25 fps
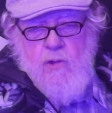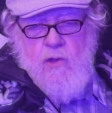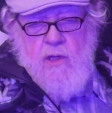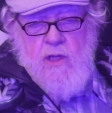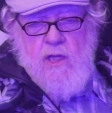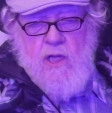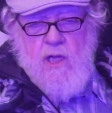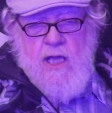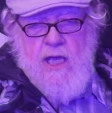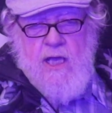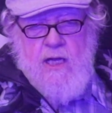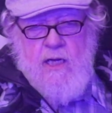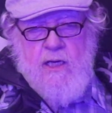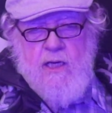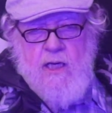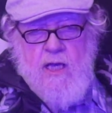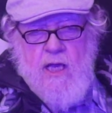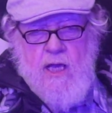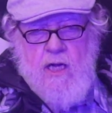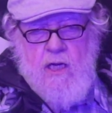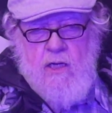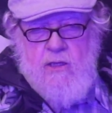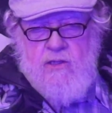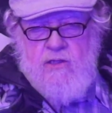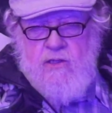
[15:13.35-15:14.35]
really glad I
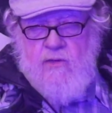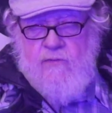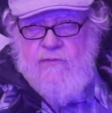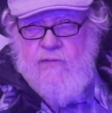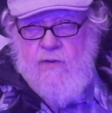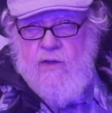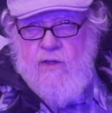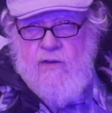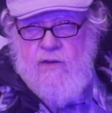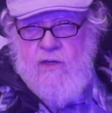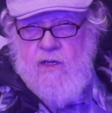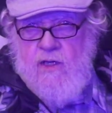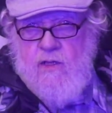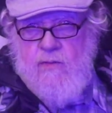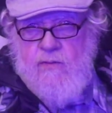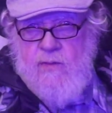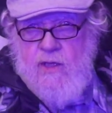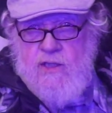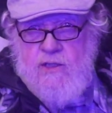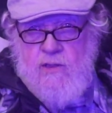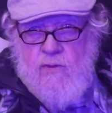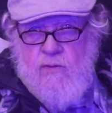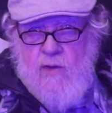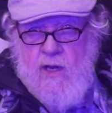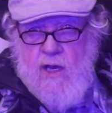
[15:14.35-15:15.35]
got it. It's a fun thing to
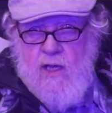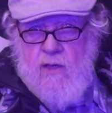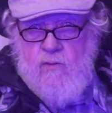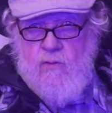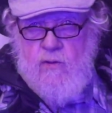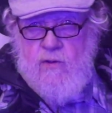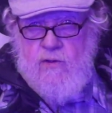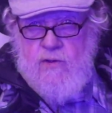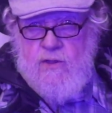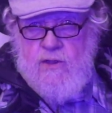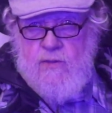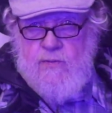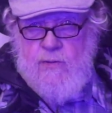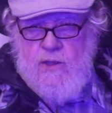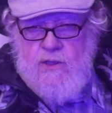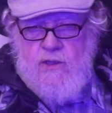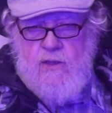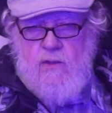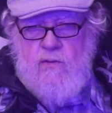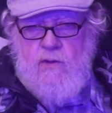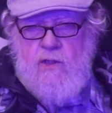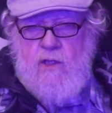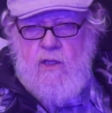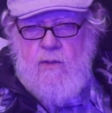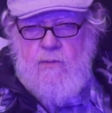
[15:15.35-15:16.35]
mess around with,
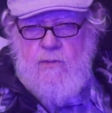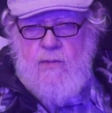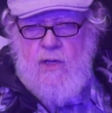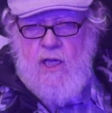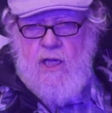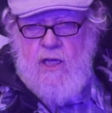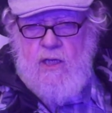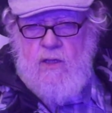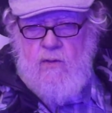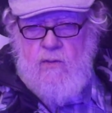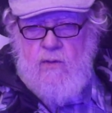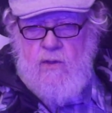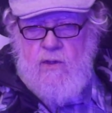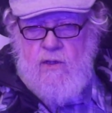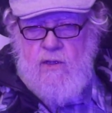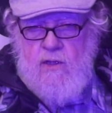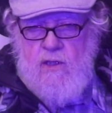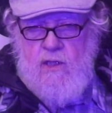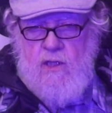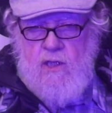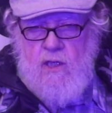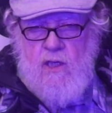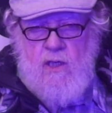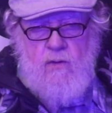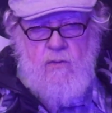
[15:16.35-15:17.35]
especially when combined with
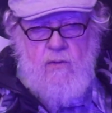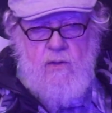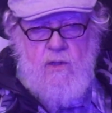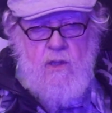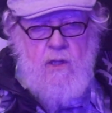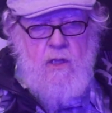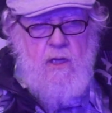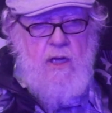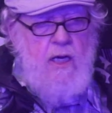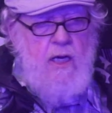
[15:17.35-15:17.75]
the Reel